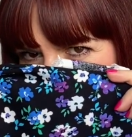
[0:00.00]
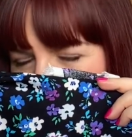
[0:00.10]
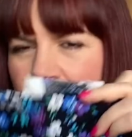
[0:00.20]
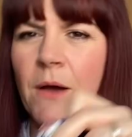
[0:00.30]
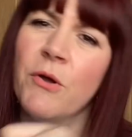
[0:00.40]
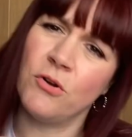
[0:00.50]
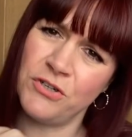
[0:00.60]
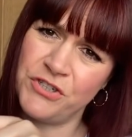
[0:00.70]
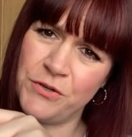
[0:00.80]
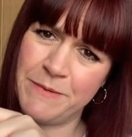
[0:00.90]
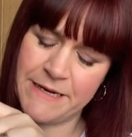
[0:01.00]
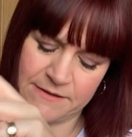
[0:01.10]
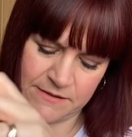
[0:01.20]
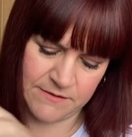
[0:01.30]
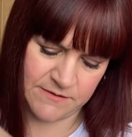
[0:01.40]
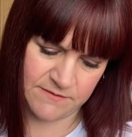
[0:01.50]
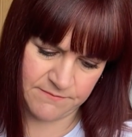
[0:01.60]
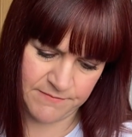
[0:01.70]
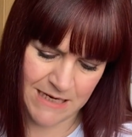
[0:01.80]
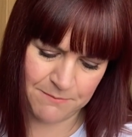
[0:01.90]
Now I ordered 2 metres,
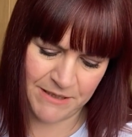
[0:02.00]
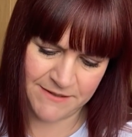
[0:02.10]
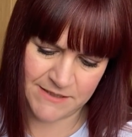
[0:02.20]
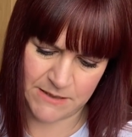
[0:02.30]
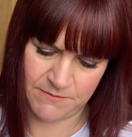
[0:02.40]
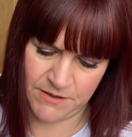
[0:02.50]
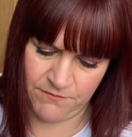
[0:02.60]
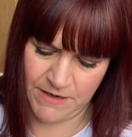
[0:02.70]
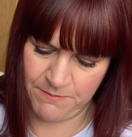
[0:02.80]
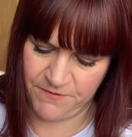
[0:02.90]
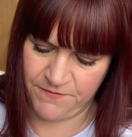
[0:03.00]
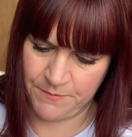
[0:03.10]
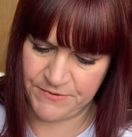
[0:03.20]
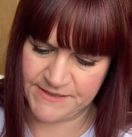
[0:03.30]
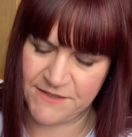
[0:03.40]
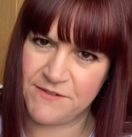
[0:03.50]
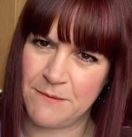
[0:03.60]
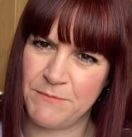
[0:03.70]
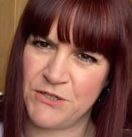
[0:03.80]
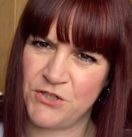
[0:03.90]
and bless them at Rainbow Fabrics, they've sent
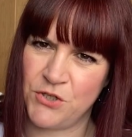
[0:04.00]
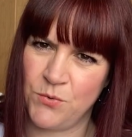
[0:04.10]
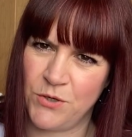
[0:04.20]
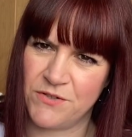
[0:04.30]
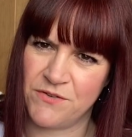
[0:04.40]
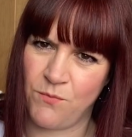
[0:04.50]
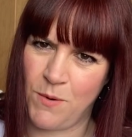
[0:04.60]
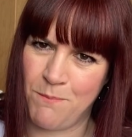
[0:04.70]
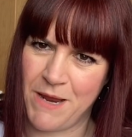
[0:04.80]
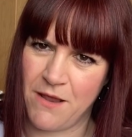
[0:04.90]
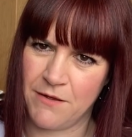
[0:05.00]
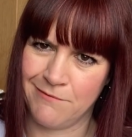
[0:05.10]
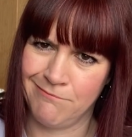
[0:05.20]
me 2 lots of 1 metre.